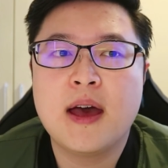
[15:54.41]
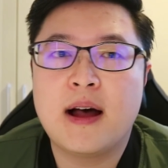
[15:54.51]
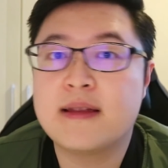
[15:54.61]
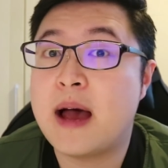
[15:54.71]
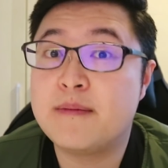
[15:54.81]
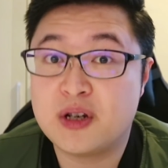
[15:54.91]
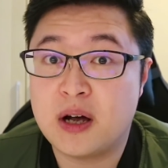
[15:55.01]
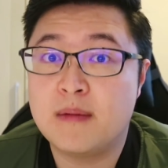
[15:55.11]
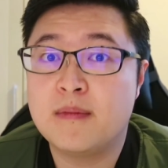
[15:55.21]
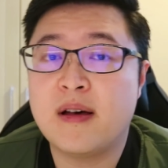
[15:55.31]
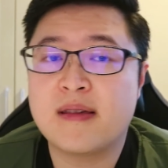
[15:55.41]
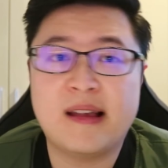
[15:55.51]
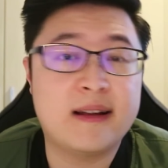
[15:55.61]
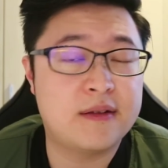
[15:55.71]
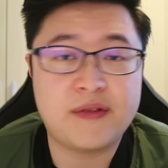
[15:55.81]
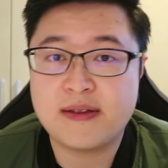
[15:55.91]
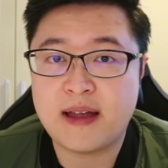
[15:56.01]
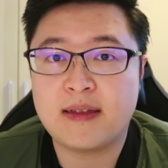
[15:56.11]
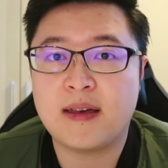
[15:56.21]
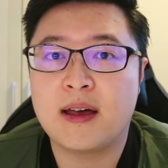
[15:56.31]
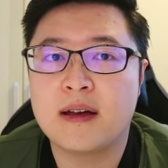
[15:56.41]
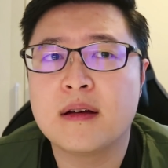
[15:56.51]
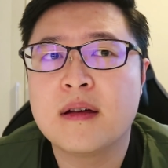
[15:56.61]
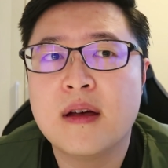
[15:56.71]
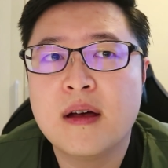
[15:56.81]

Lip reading: a time jump, a slightly different setting,